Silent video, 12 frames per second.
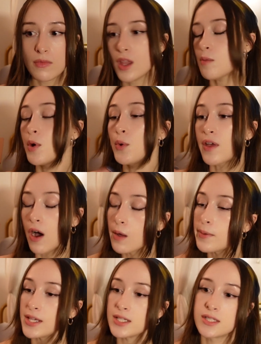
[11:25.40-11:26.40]
But with
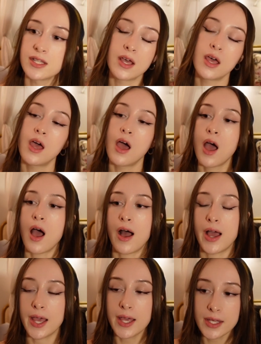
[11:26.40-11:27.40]
hobbies,
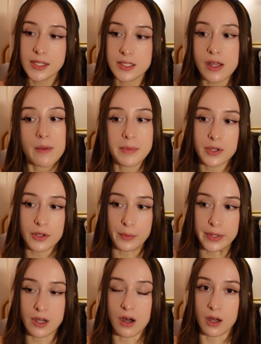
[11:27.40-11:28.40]
I stopped
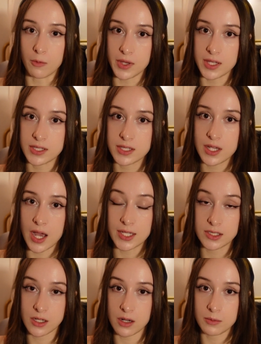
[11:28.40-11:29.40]
doing hobbies. I
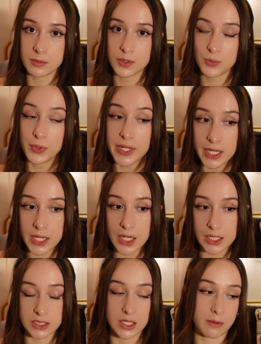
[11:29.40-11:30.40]
stopped reading,
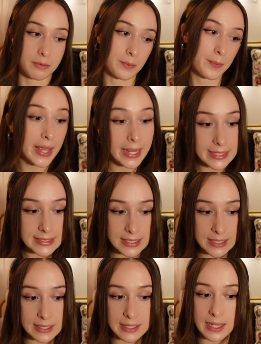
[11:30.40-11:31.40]
I stopped
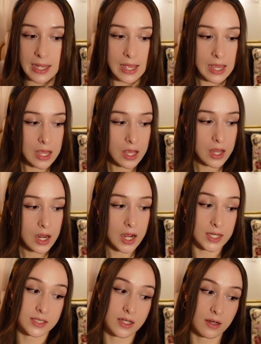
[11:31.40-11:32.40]
painting,
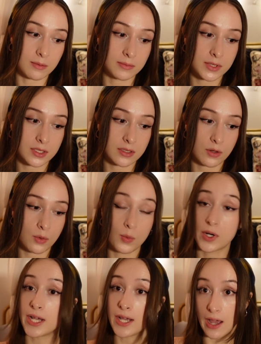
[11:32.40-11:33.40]
I stopped
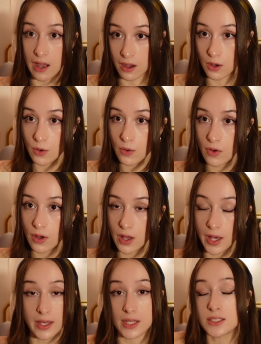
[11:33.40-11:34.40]
working out.
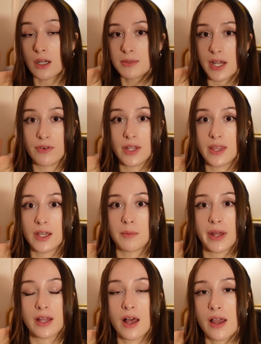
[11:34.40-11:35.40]
Like, I stopped everything in
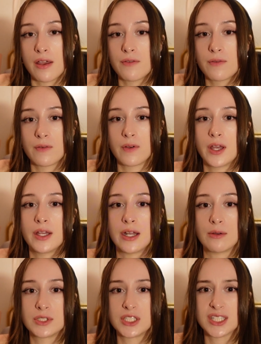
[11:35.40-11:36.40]
my life, and
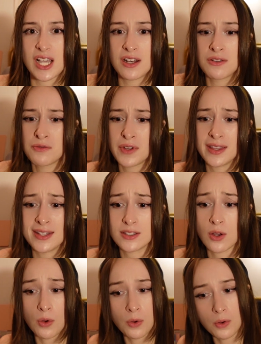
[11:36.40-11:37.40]
I was just kind of in this
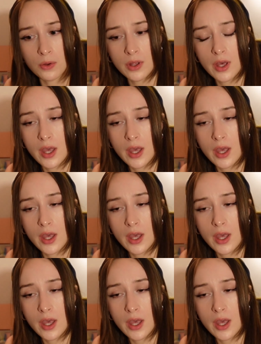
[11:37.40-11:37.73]
hole.